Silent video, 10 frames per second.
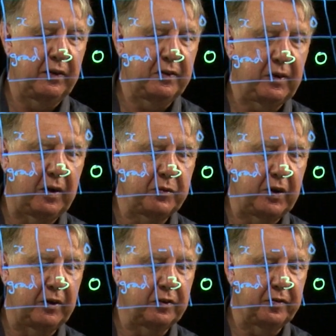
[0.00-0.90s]
This comes
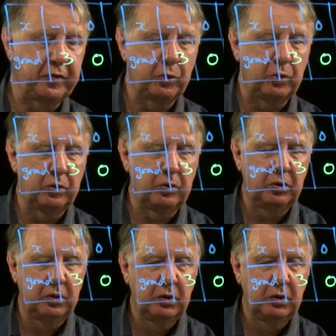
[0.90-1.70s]
out as 4.